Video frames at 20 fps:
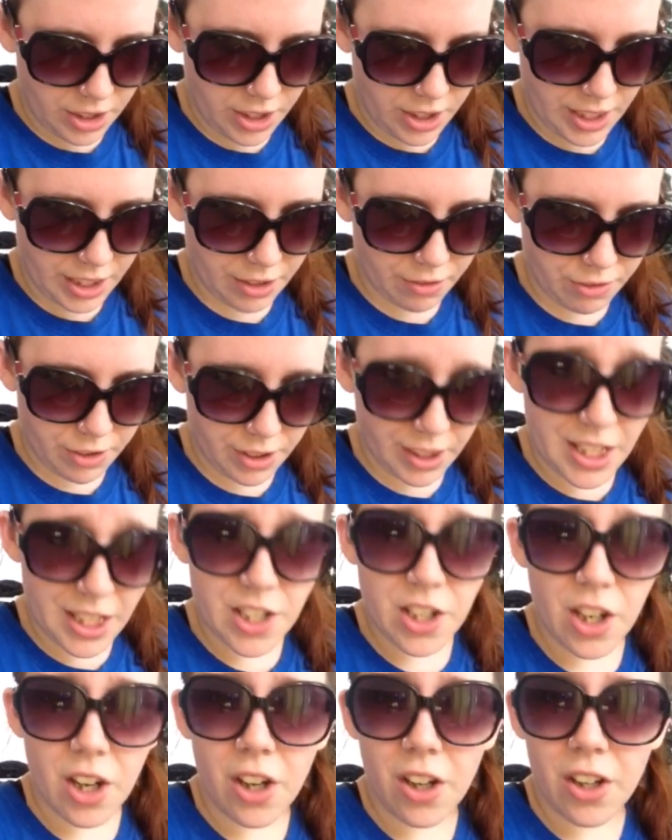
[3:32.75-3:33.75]
She's like really
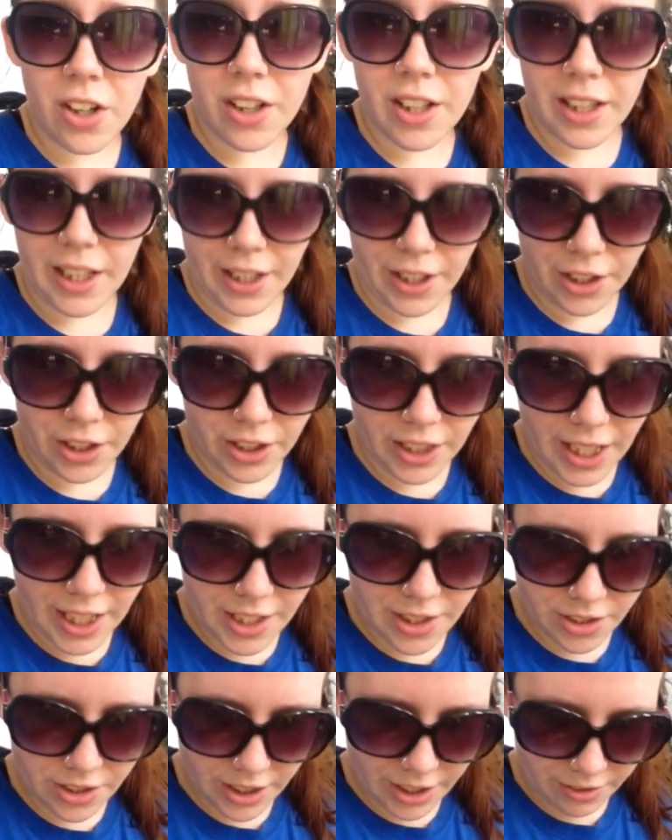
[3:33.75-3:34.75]
tall. Like her
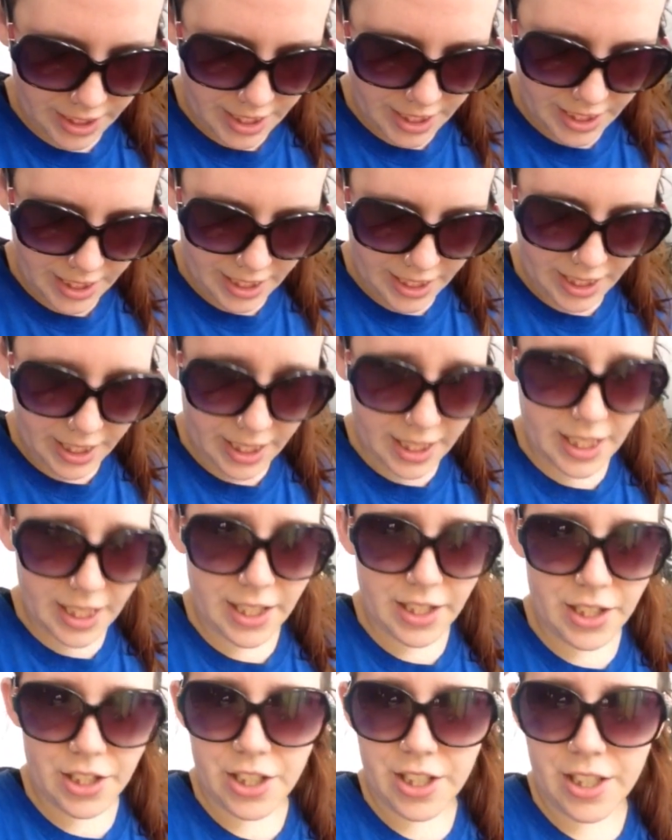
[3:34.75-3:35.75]
legs are like skinny
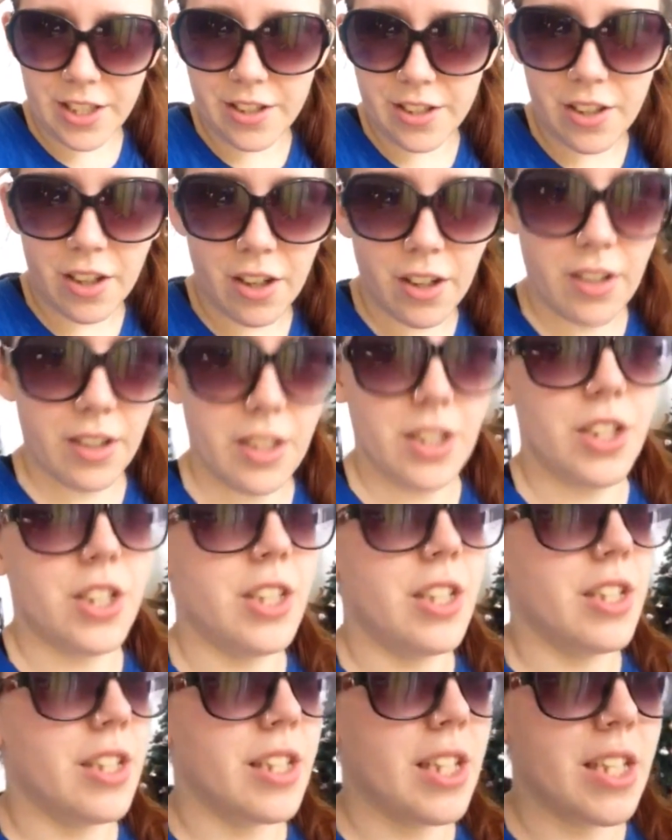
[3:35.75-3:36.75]
and she's tall and
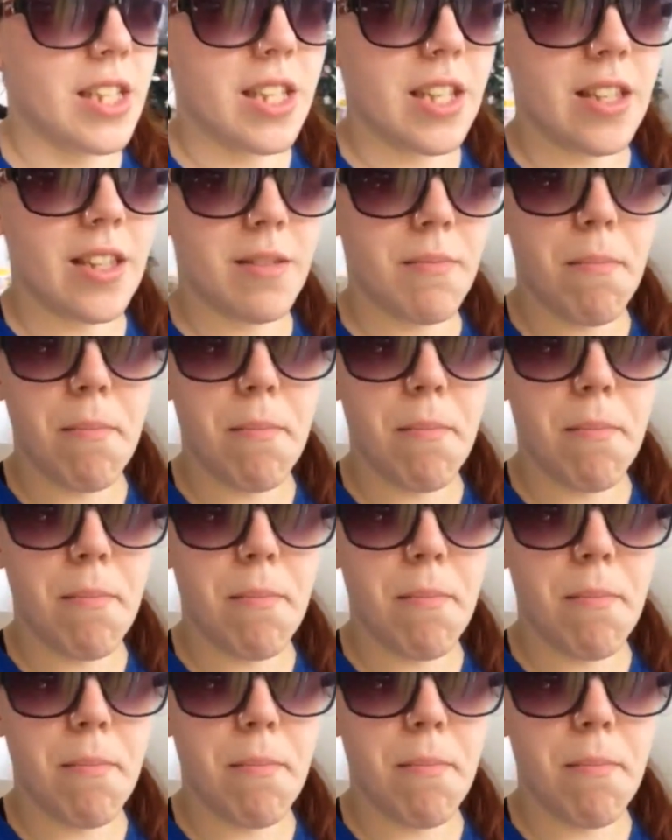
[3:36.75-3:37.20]
she just has these